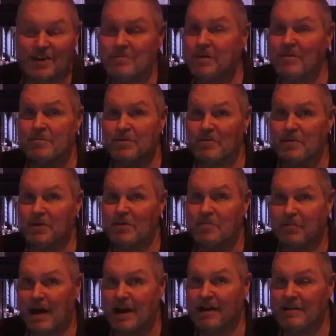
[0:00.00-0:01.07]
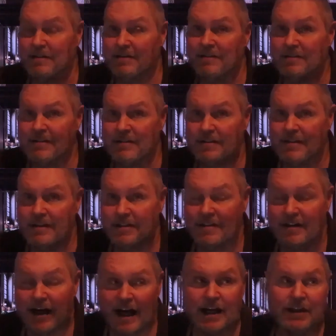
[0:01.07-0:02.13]
And some of them are real minor.
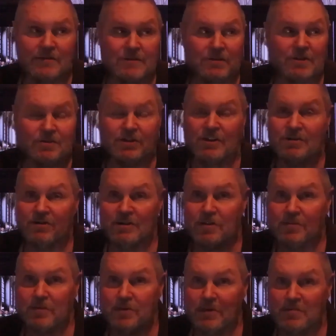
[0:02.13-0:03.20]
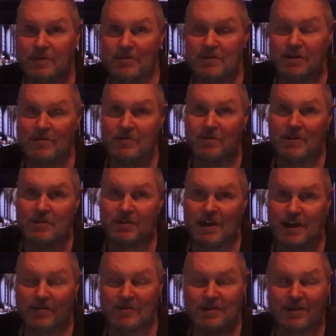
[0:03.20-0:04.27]
I even stitched up one myself
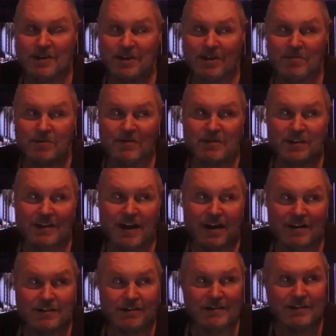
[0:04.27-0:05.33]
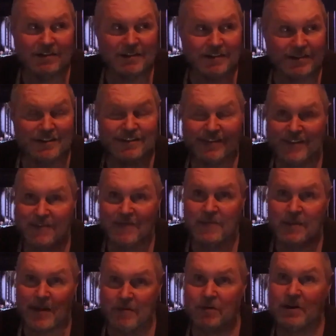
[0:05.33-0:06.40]
one time with the help of a doctor.
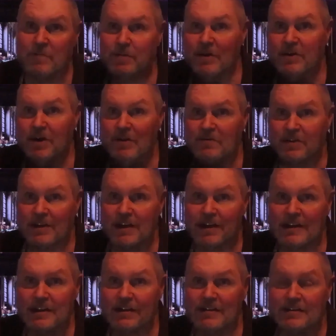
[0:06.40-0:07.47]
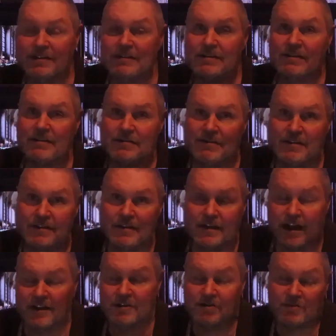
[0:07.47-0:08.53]
Well, he put a Novocaine into it.
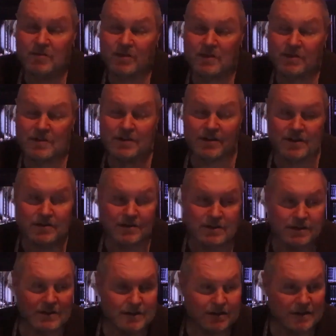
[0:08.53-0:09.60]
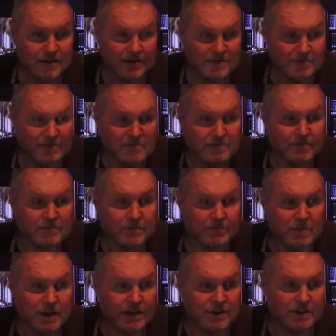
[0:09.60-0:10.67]
I just wanted to do it.
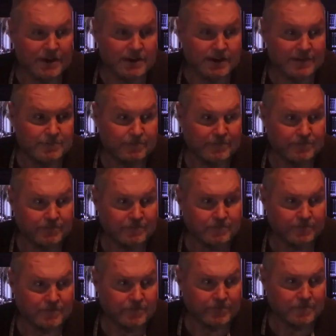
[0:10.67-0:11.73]
But, um,